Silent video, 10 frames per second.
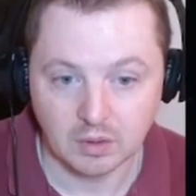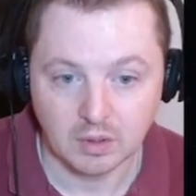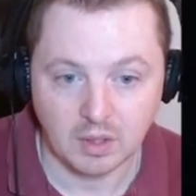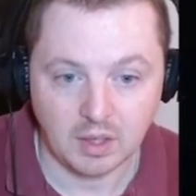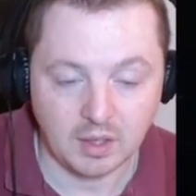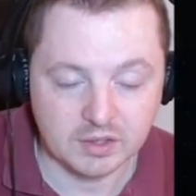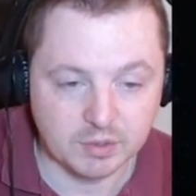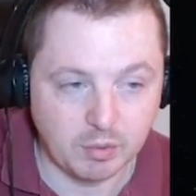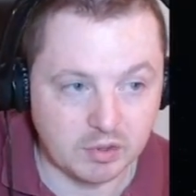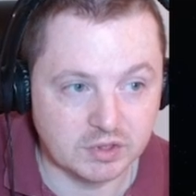And I
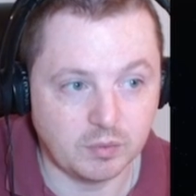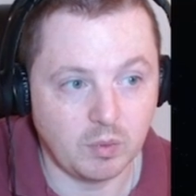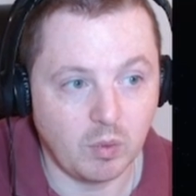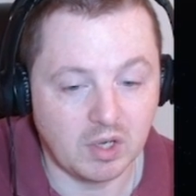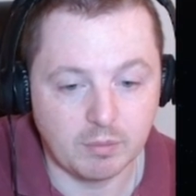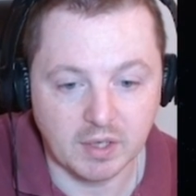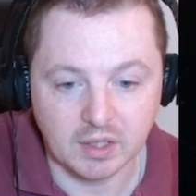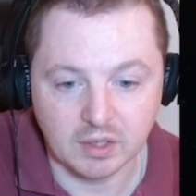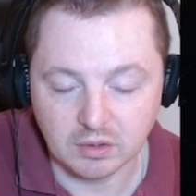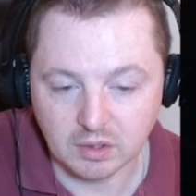suppose if we want to make
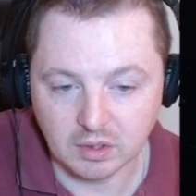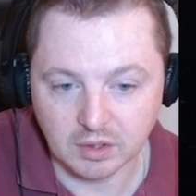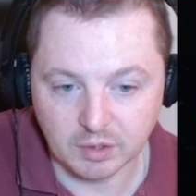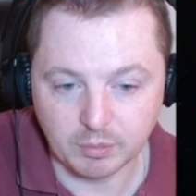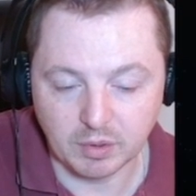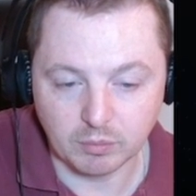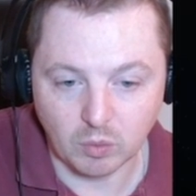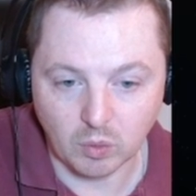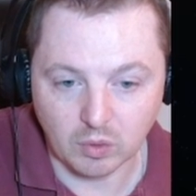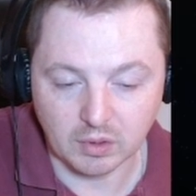it look a little bit
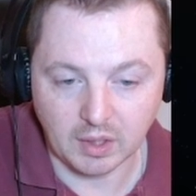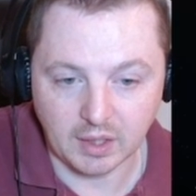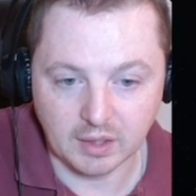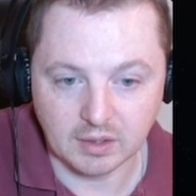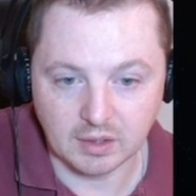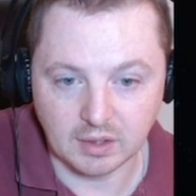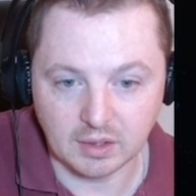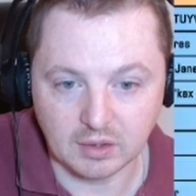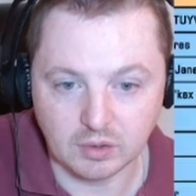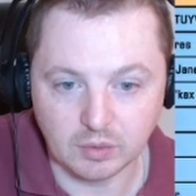more like
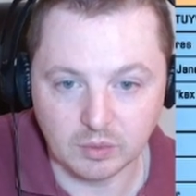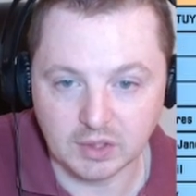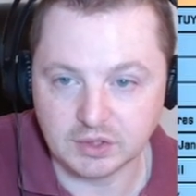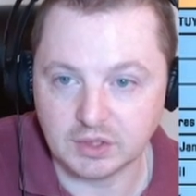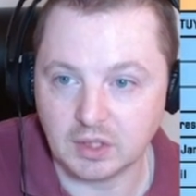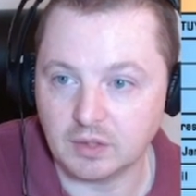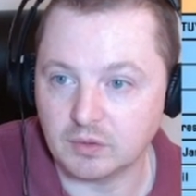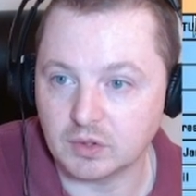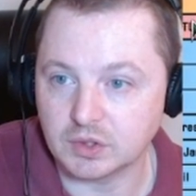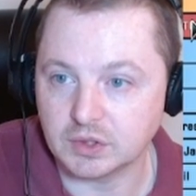the new legendary
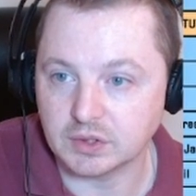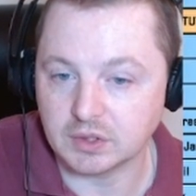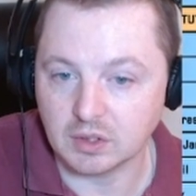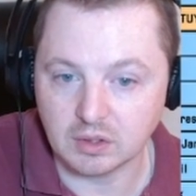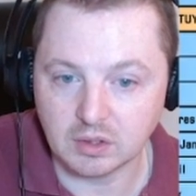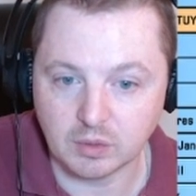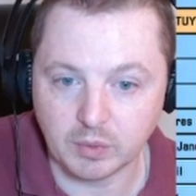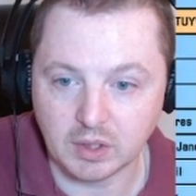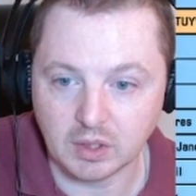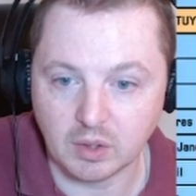version is going to look,
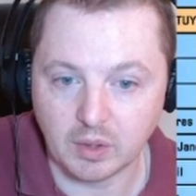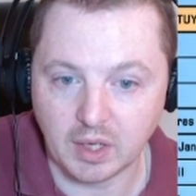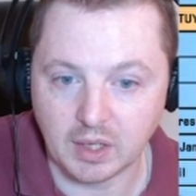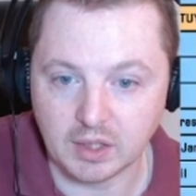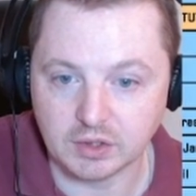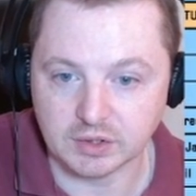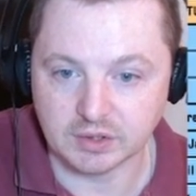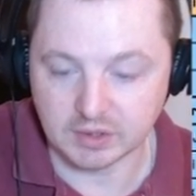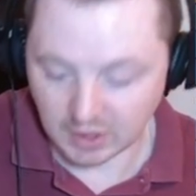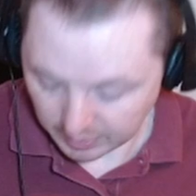we can go ahead and
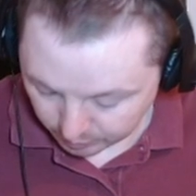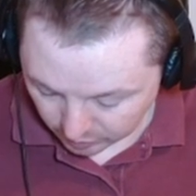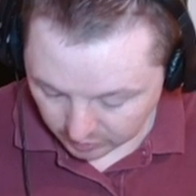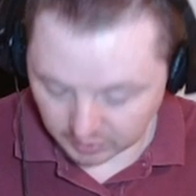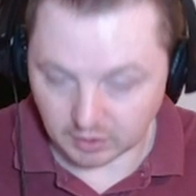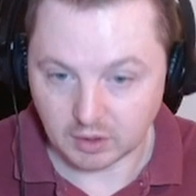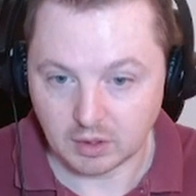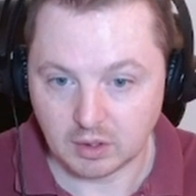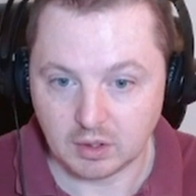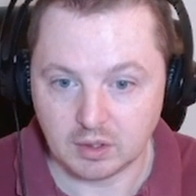just slap on
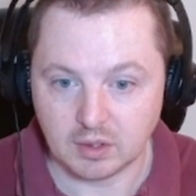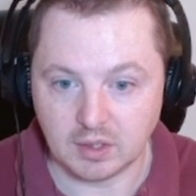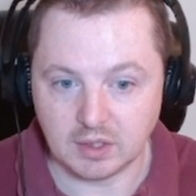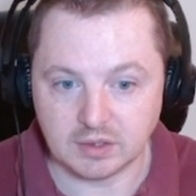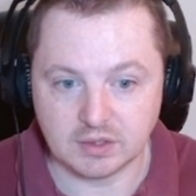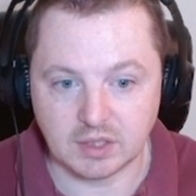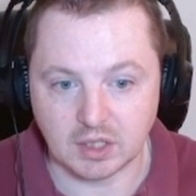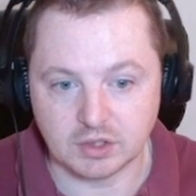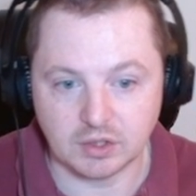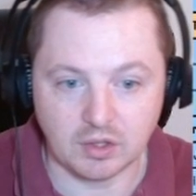the
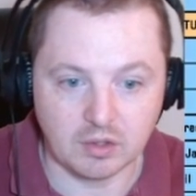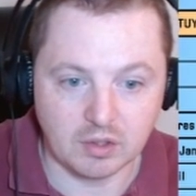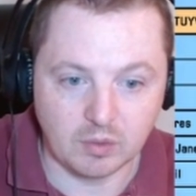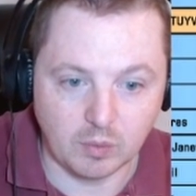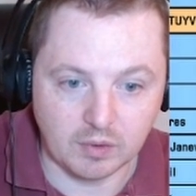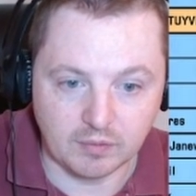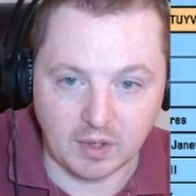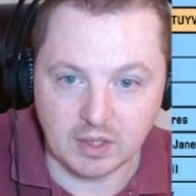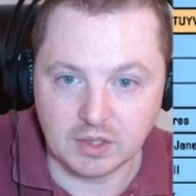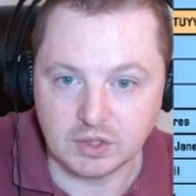Section 31
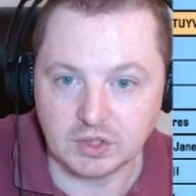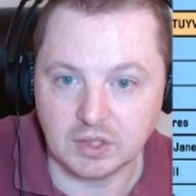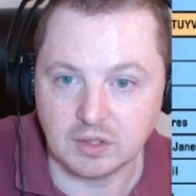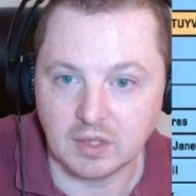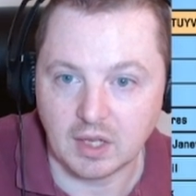Vanity Shield.